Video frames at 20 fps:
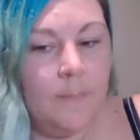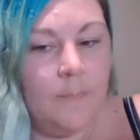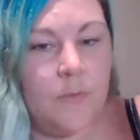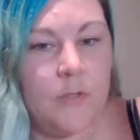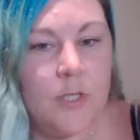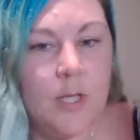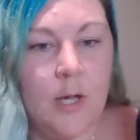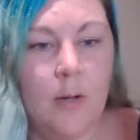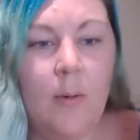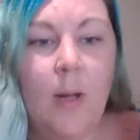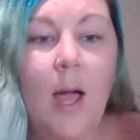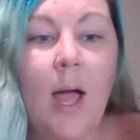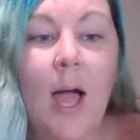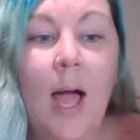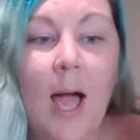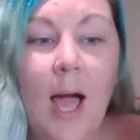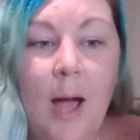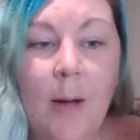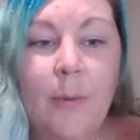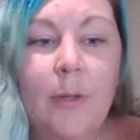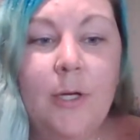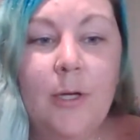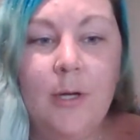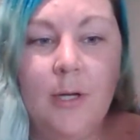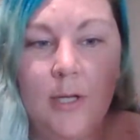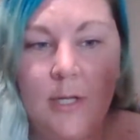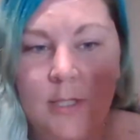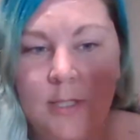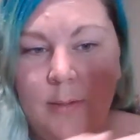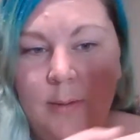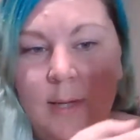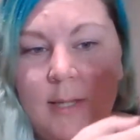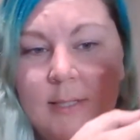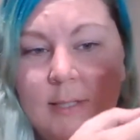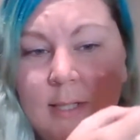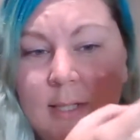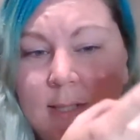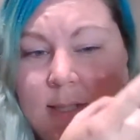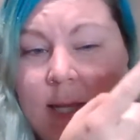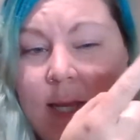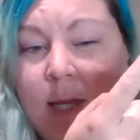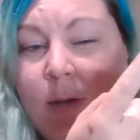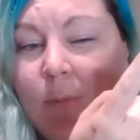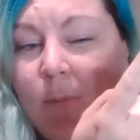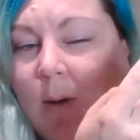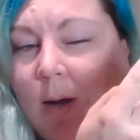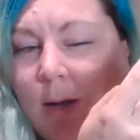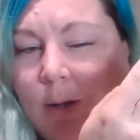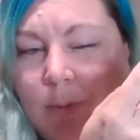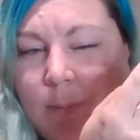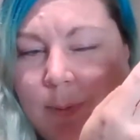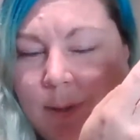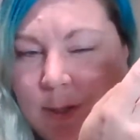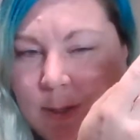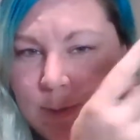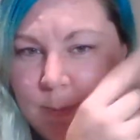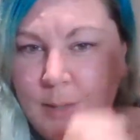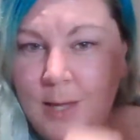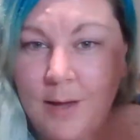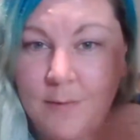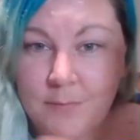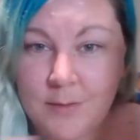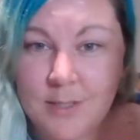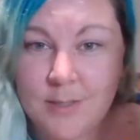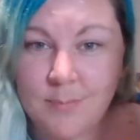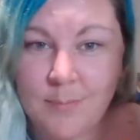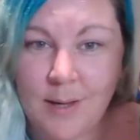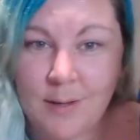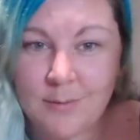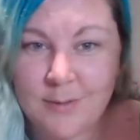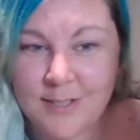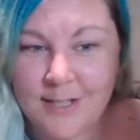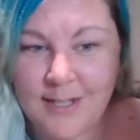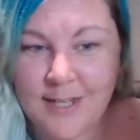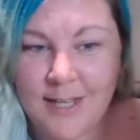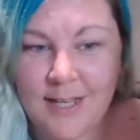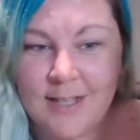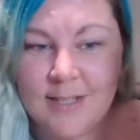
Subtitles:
So how are you going to do it? It's going to take a while because we have this mountain here.